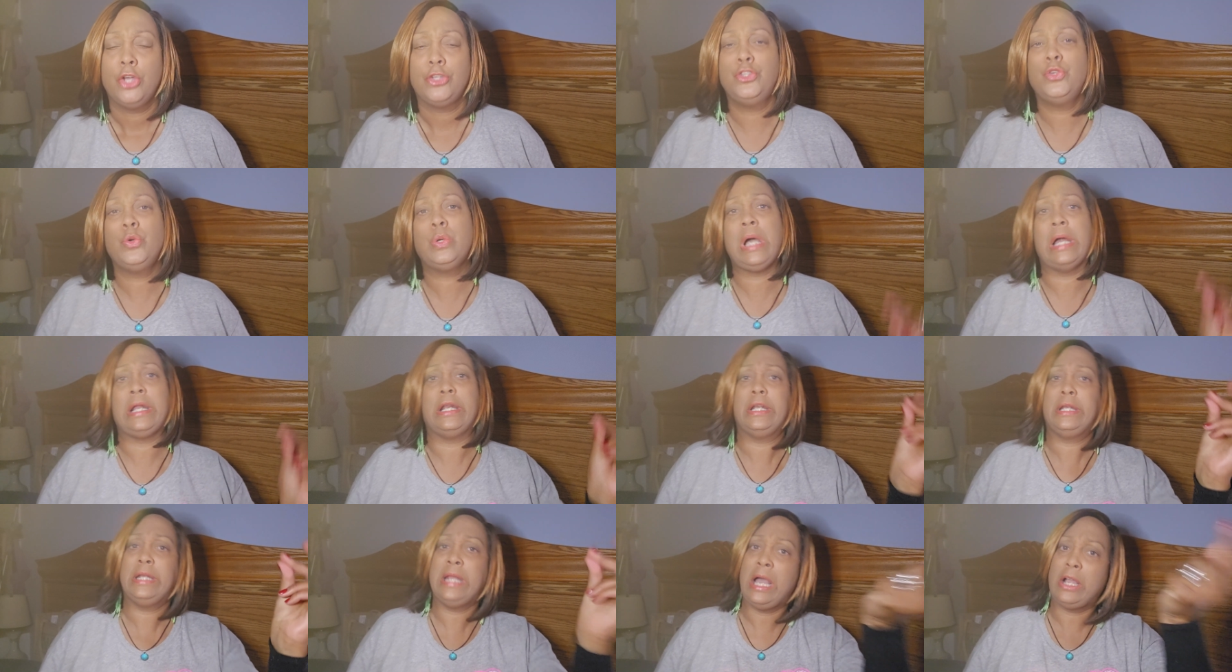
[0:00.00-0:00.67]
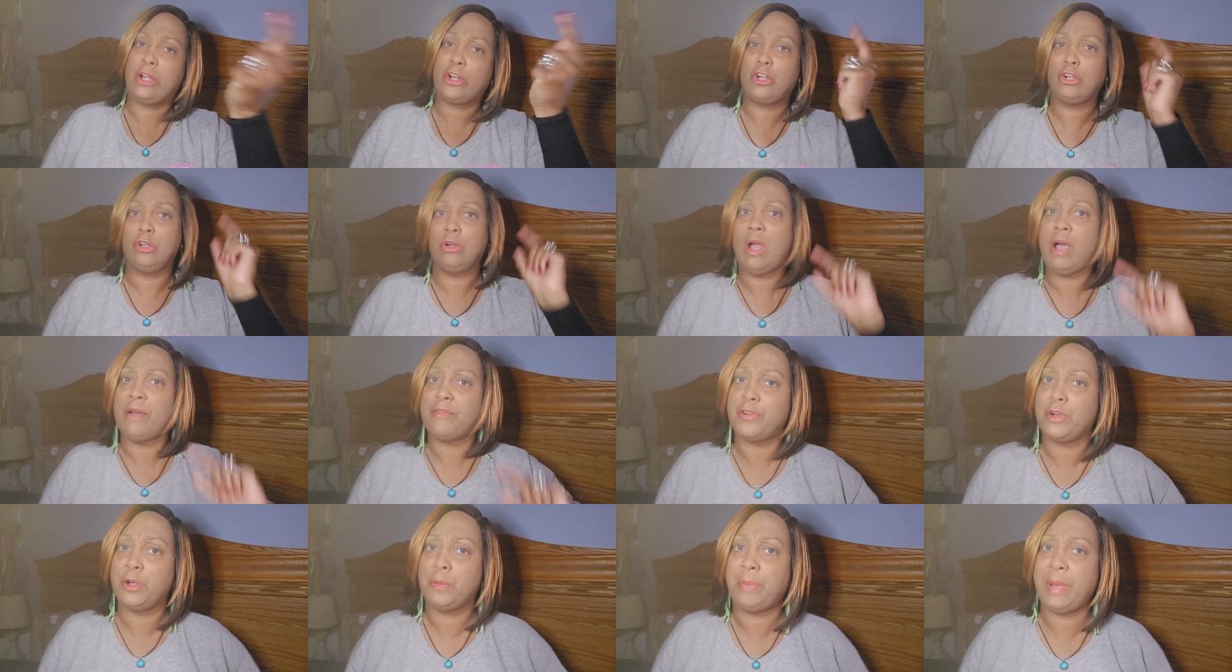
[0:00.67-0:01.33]
You got to knock her
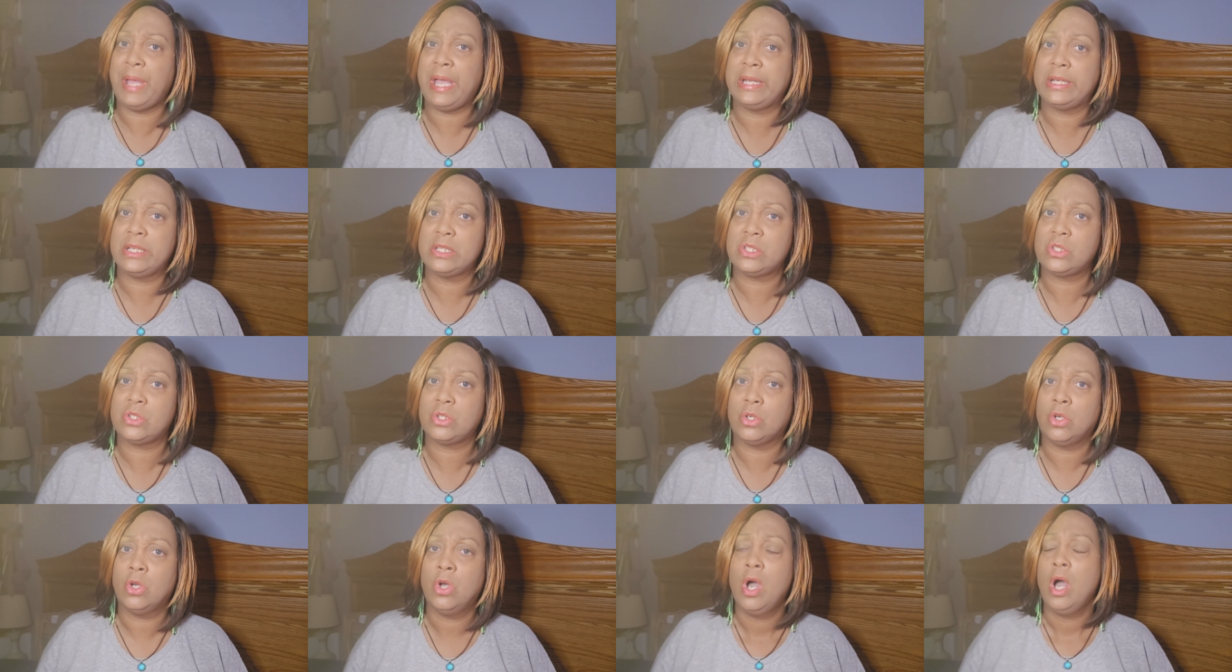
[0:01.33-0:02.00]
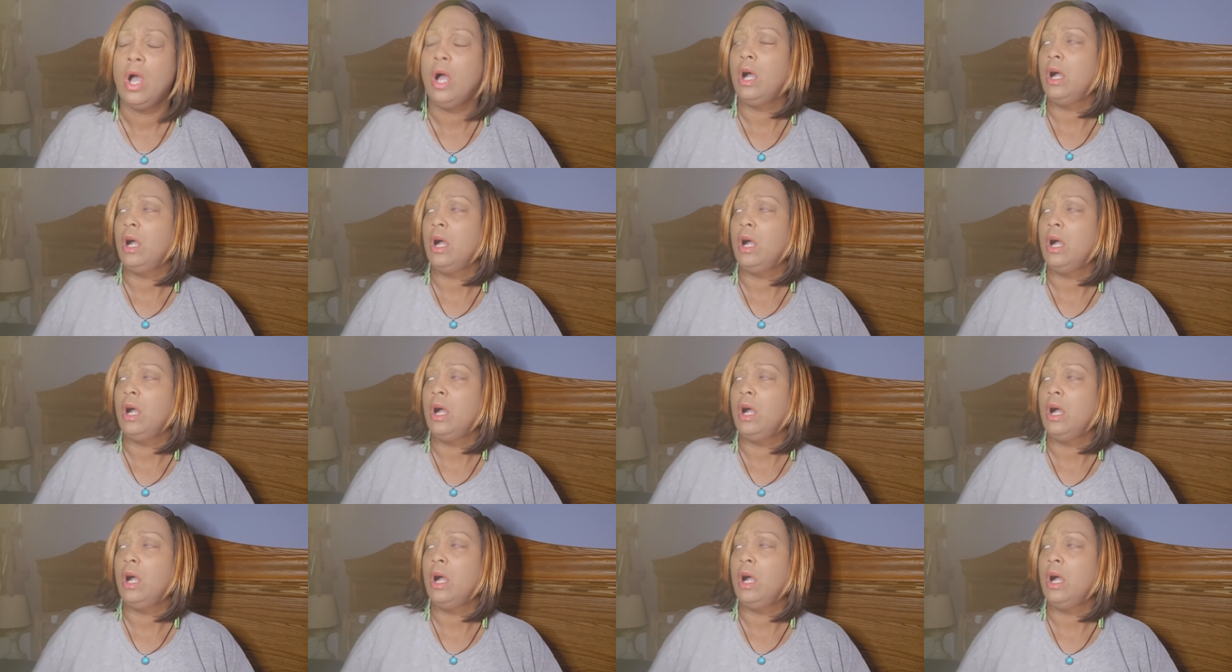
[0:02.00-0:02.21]
off her pedestal."